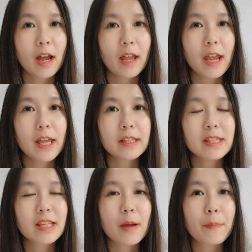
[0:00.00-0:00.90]

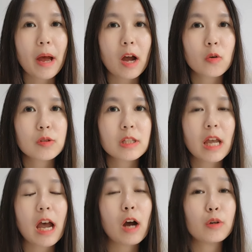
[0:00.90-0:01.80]
It's about
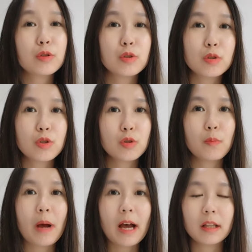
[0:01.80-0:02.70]
how to
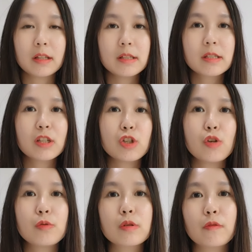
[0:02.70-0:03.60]
balance the
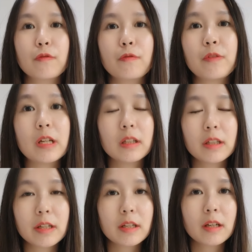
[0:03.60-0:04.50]
use of
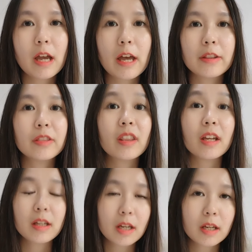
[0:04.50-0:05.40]
feeling and
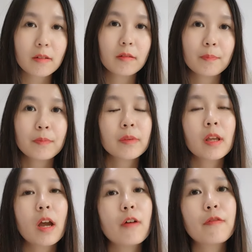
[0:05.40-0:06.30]
thinking
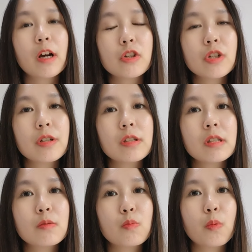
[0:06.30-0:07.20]

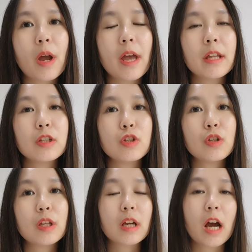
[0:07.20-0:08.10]
functions when
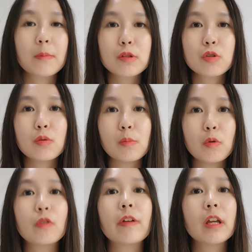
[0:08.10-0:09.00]
it comes to
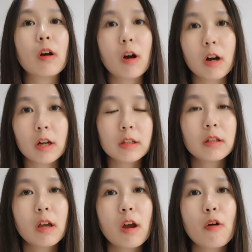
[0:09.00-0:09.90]
moving on
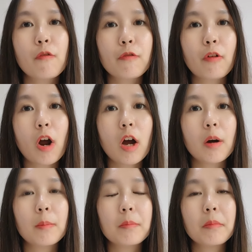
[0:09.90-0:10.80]

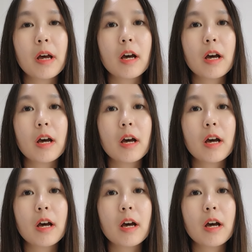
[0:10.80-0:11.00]
from